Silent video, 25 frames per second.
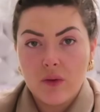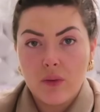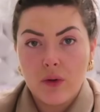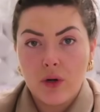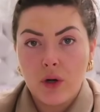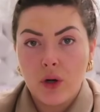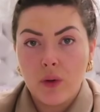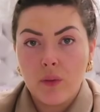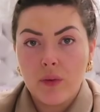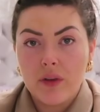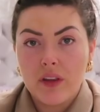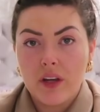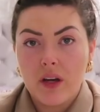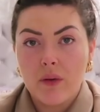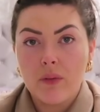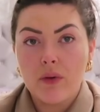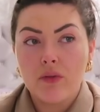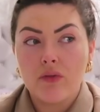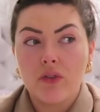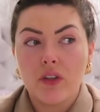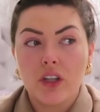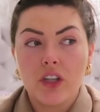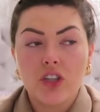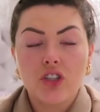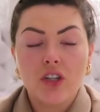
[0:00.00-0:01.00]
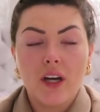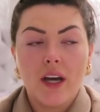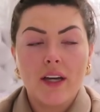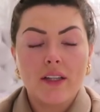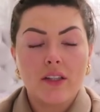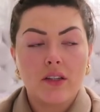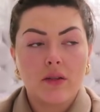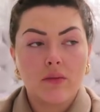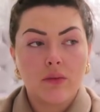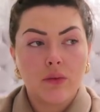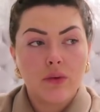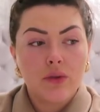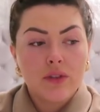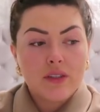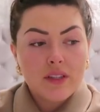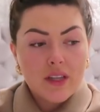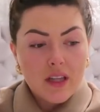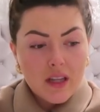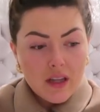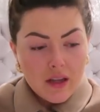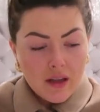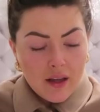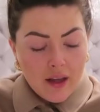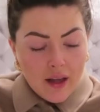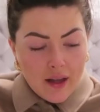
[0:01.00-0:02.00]
that went on with her. We really tried our most
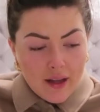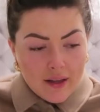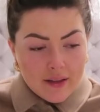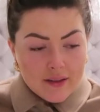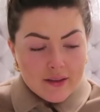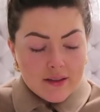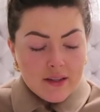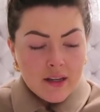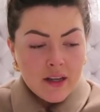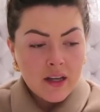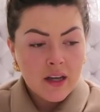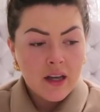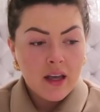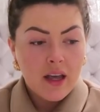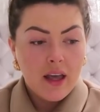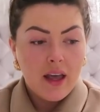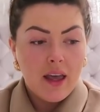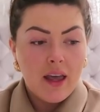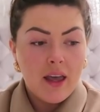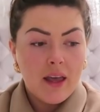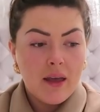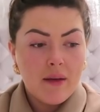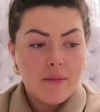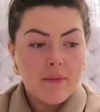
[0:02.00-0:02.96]
at the end um,